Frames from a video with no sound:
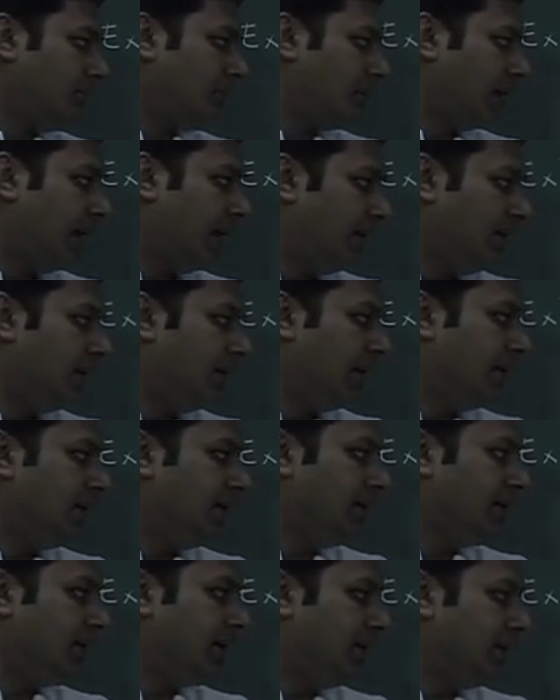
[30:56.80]

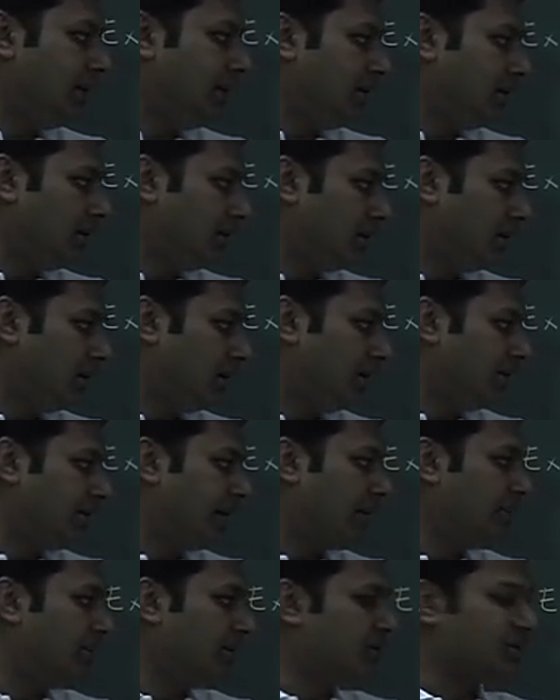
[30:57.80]
any
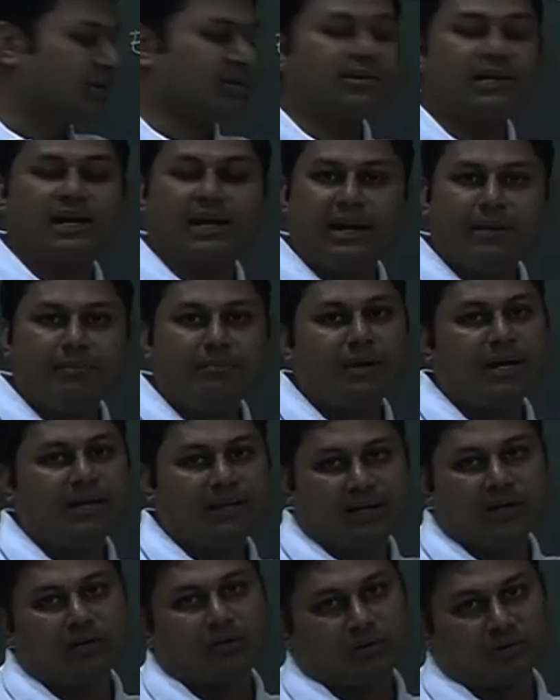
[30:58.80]
dimension, say m by
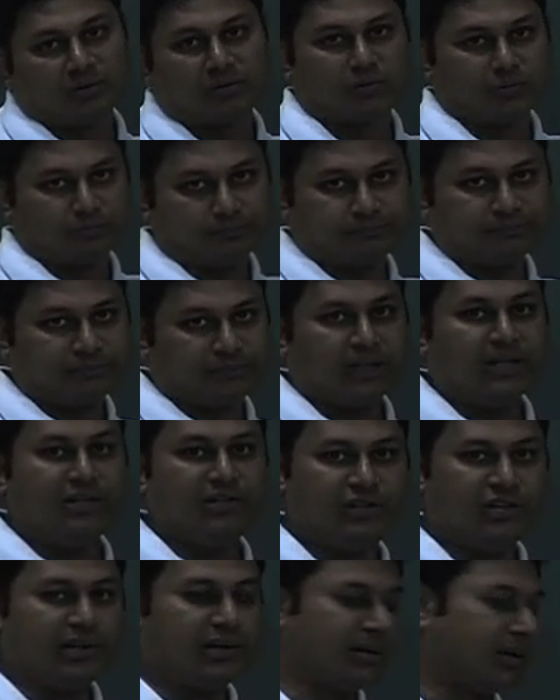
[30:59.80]
n also
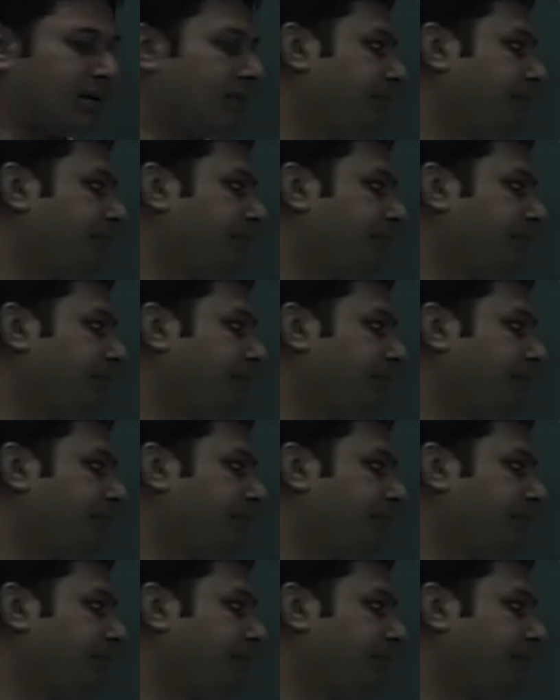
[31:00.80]
in general.